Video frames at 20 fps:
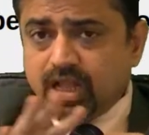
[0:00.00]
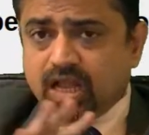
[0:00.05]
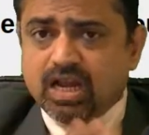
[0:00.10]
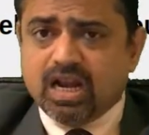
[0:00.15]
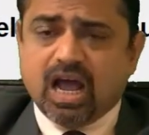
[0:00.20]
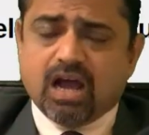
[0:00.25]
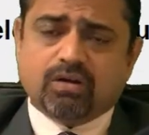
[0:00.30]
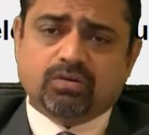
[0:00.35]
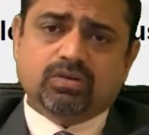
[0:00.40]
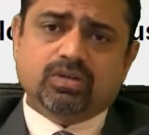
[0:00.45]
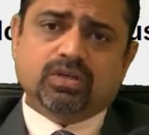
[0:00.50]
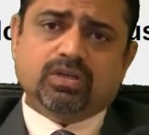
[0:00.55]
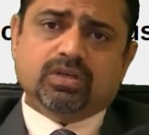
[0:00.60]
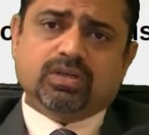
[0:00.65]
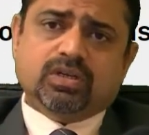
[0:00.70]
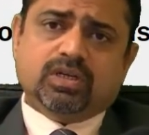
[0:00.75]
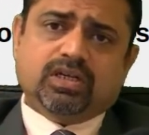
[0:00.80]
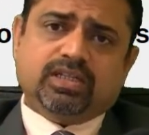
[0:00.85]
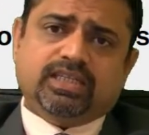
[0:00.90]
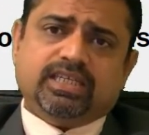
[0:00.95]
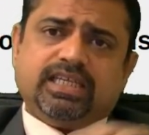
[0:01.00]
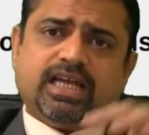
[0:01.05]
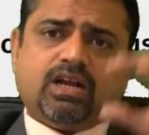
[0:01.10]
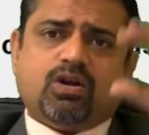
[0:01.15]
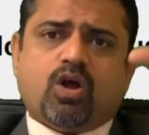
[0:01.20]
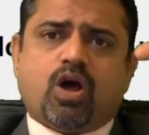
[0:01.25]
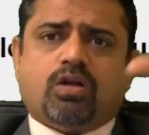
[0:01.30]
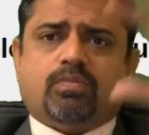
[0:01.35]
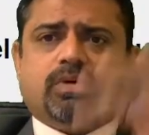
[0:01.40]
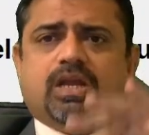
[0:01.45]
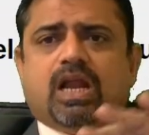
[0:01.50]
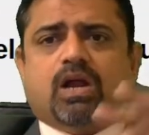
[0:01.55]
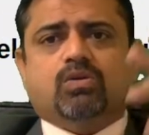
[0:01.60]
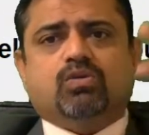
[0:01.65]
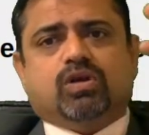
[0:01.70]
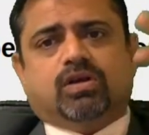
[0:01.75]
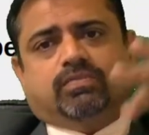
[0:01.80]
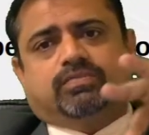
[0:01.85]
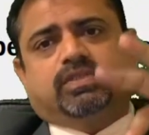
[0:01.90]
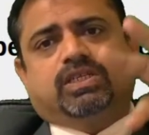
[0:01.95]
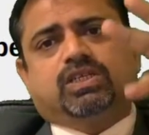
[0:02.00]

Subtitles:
Now, these are normal outcomes.